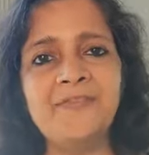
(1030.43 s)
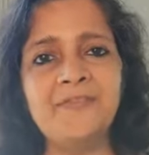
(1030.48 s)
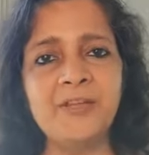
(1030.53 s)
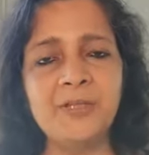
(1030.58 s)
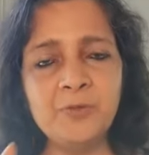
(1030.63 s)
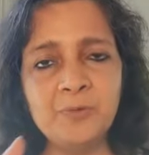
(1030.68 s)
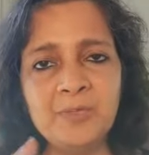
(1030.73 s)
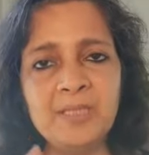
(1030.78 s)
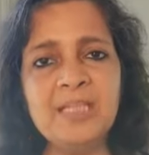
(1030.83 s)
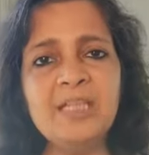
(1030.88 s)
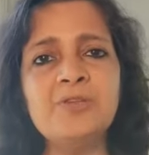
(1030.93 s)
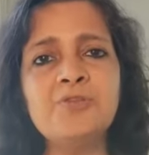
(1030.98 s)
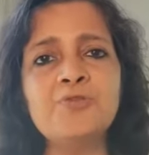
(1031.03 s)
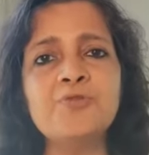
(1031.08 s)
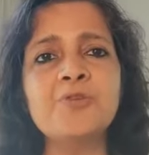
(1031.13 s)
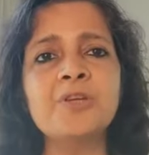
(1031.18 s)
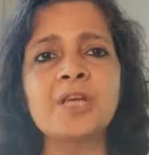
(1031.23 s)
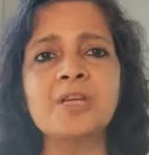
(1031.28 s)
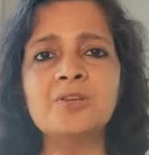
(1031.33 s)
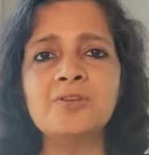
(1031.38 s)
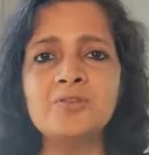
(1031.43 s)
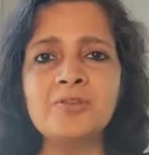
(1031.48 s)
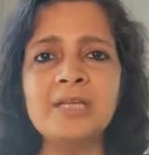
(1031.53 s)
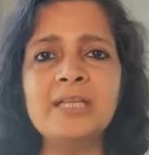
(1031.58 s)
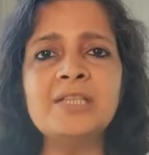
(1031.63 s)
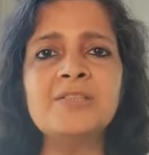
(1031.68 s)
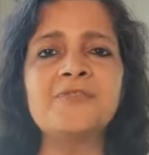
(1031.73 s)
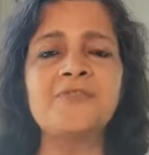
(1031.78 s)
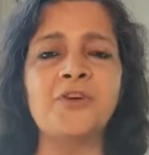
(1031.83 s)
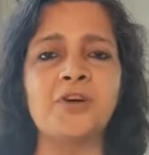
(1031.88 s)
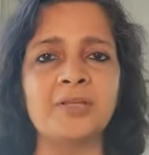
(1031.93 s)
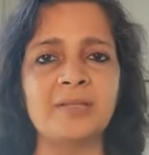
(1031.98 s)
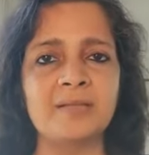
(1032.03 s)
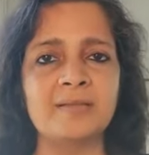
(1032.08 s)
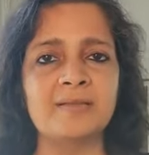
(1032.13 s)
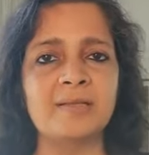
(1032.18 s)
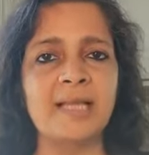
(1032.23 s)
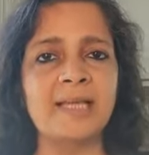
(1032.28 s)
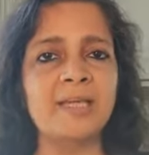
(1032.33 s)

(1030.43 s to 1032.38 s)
when you need to, you can reach for this.